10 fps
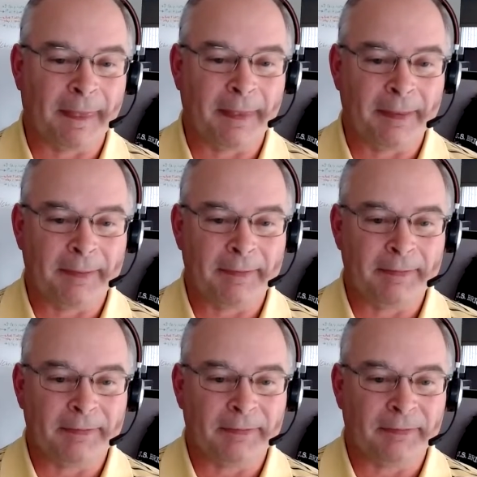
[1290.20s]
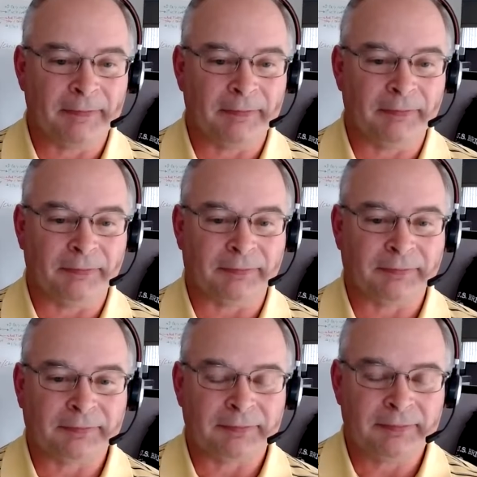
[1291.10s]
from
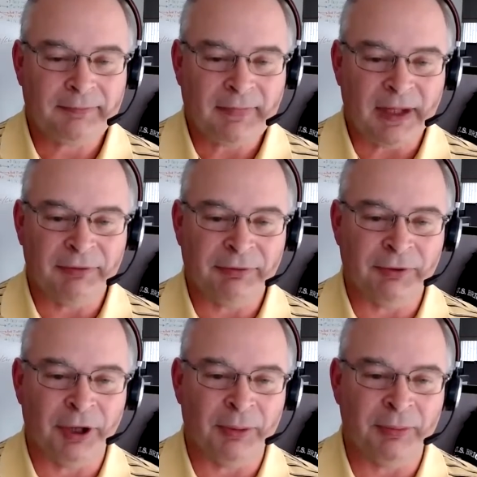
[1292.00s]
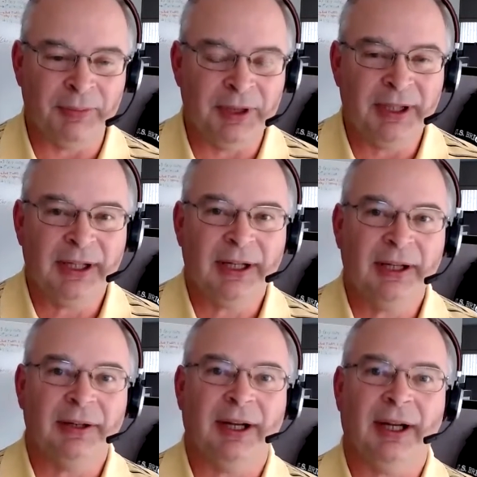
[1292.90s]
everything from
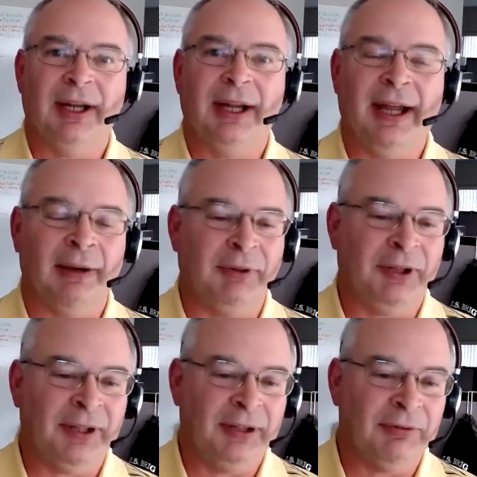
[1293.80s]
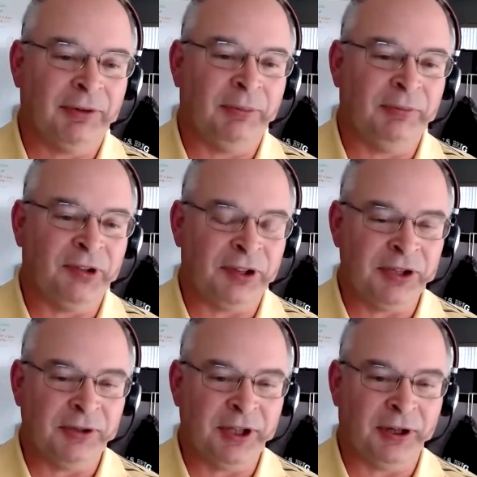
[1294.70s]
securing our data to
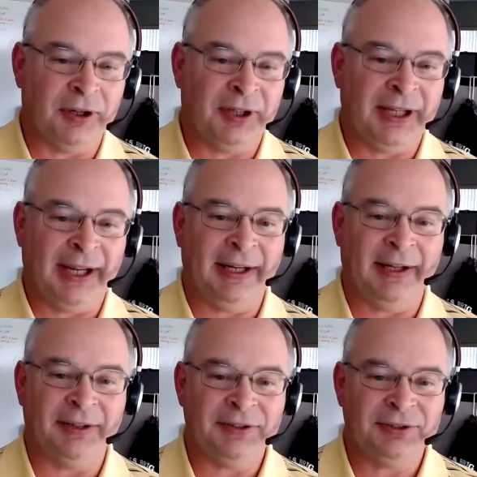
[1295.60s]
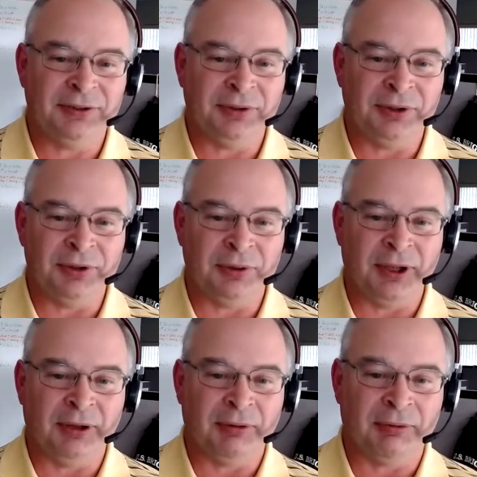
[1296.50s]
going through and making sure we're
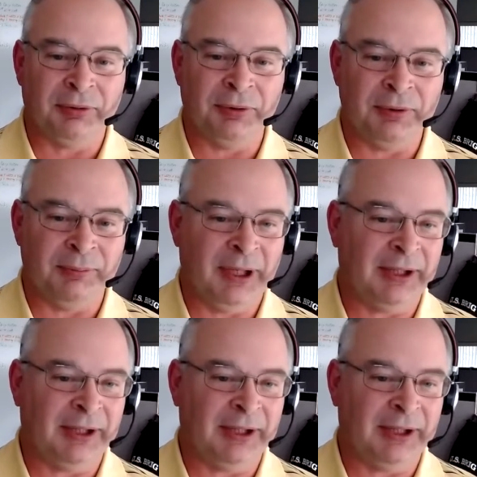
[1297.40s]
using